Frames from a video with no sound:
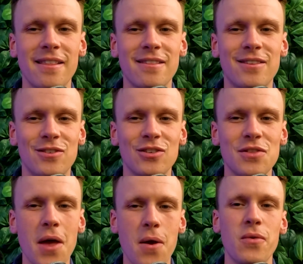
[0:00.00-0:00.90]
to just
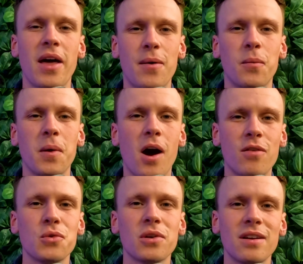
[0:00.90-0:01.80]
know that we are
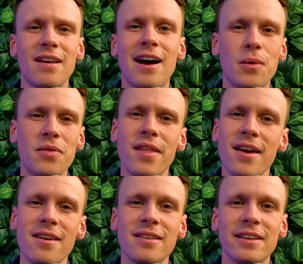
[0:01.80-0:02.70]
all going to die one day,